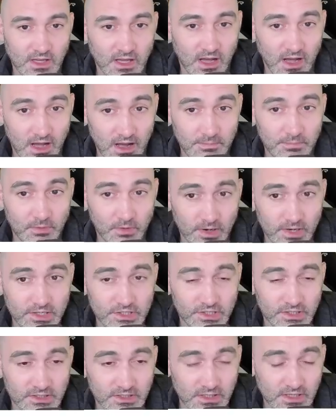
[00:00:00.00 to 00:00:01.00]

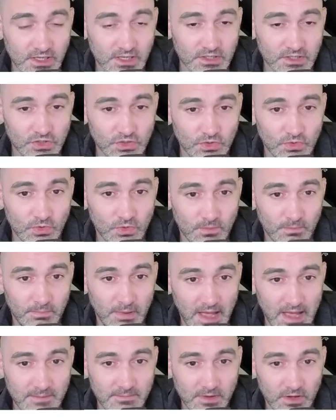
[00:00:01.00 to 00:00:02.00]
operation to
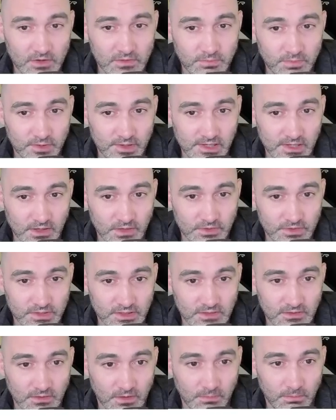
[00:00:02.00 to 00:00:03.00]
badmouth
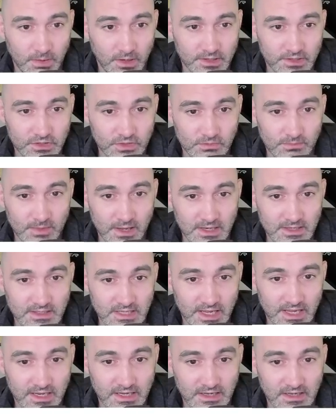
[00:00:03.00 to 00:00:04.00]
Prigozhin, but to
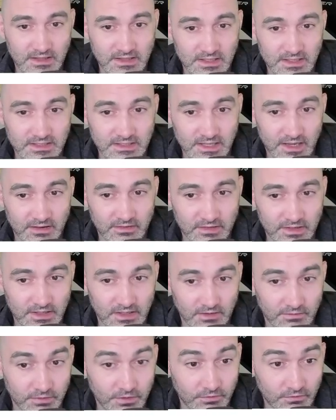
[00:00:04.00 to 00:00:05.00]
maintain the integrity
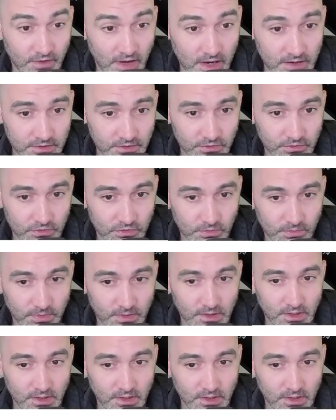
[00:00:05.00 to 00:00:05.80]
of the Wagner group.